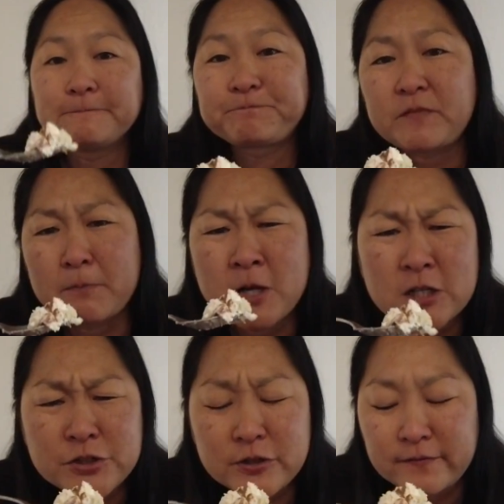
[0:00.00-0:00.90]
I'm not
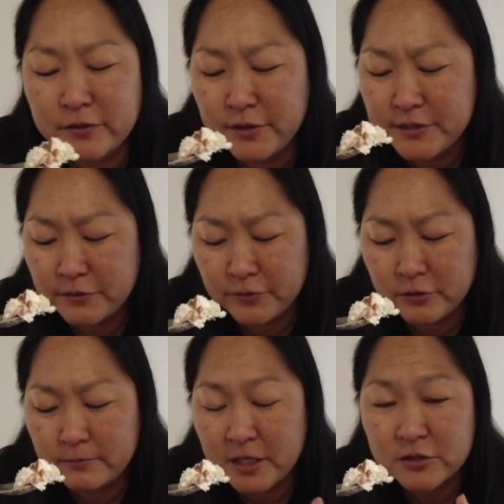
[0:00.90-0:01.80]
sure if they're using real
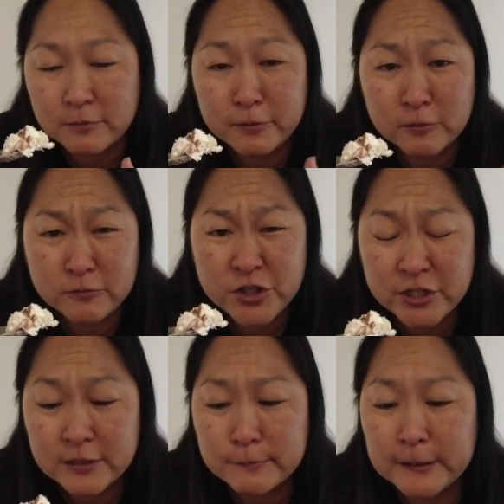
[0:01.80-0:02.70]
mascarpone
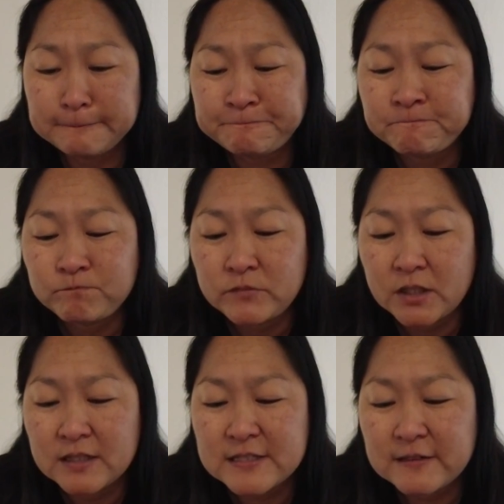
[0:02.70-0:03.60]
cheese, but
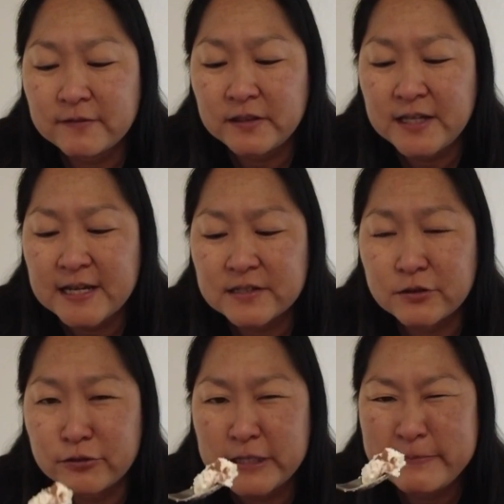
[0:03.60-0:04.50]
it definitely has a
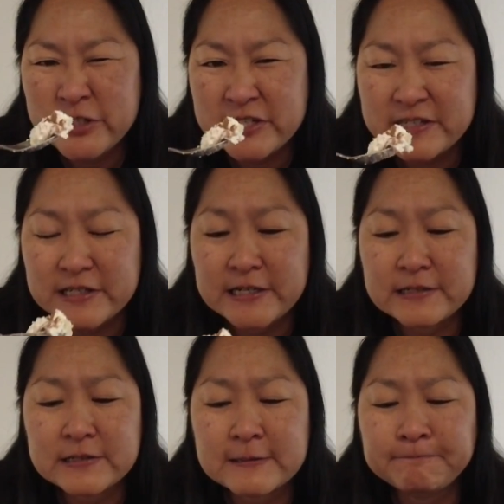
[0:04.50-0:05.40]
cream cheesy
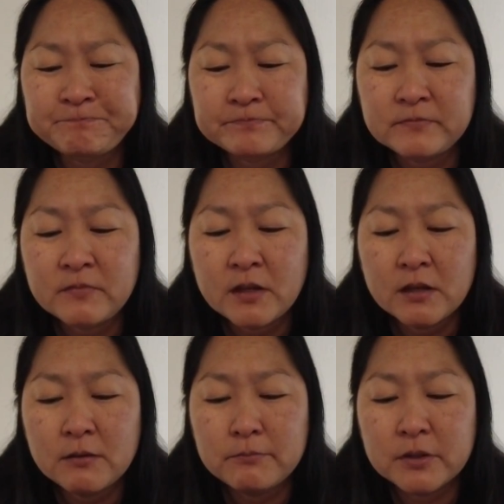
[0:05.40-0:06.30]
taste,
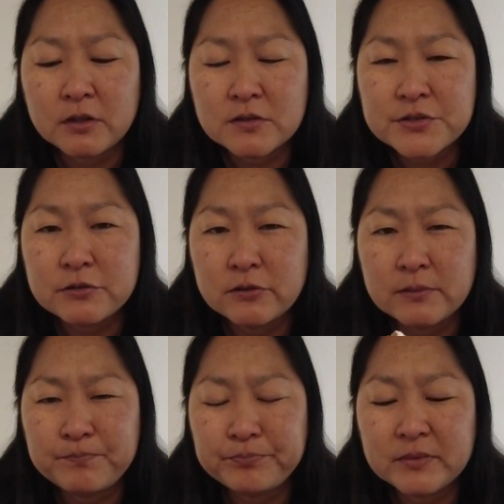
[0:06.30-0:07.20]
but also it
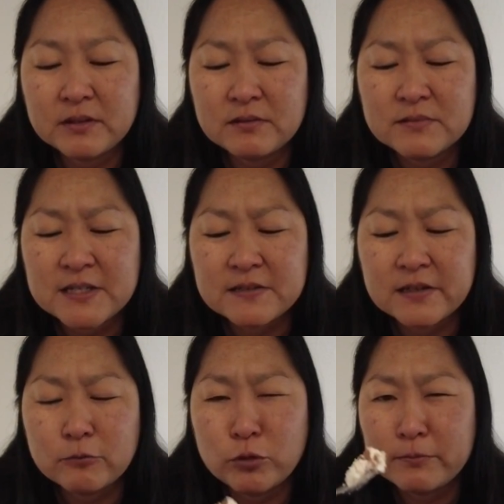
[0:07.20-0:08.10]
tastes like
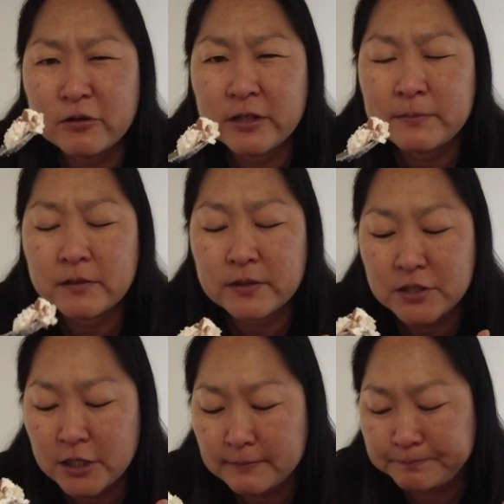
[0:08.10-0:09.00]
whipped cream on the
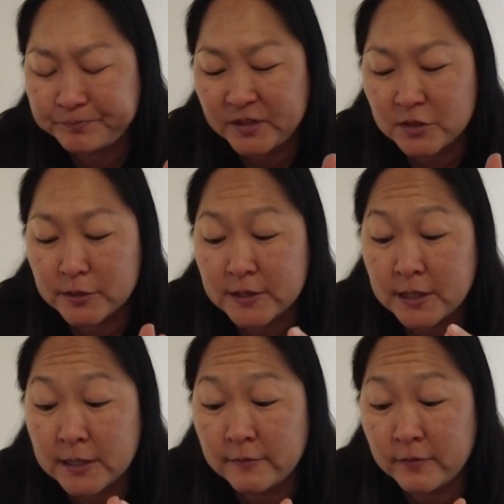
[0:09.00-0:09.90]
top. So it's
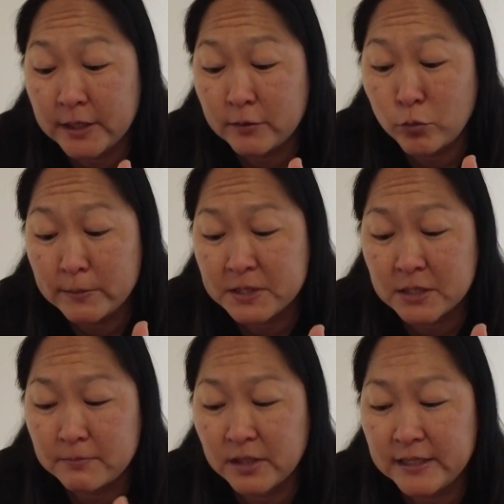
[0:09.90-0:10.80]
kind of like whipped
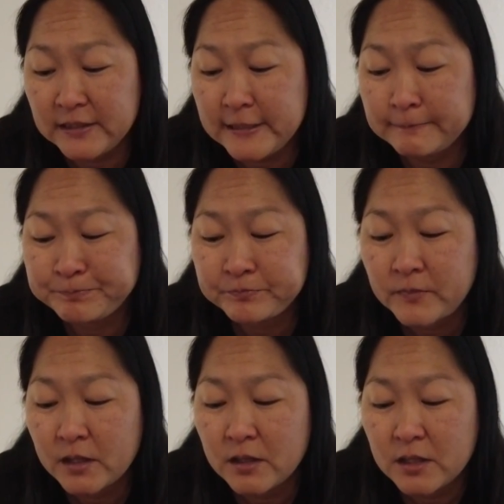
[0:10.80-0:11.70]
up lightly.
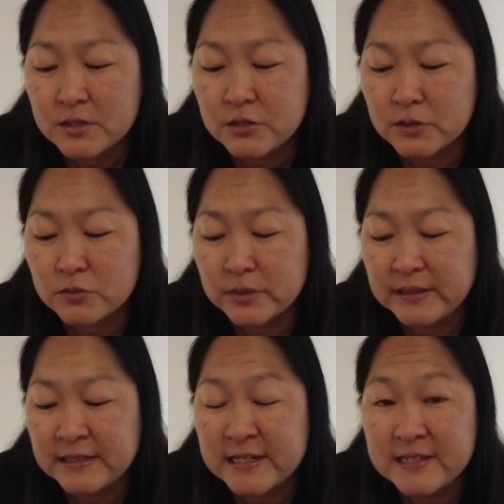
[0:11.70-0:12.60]
So it's really
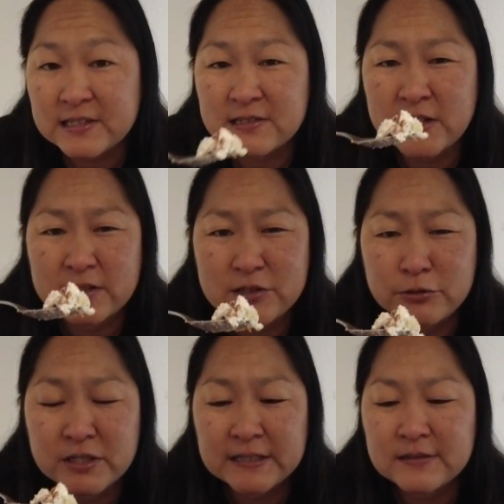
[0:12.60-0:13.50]
nice. It's not too
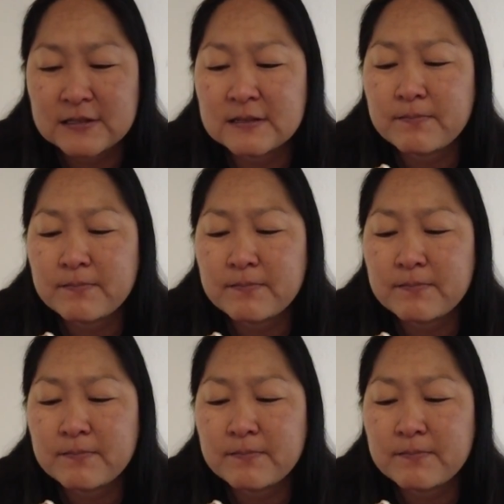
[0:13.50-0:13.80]
dense.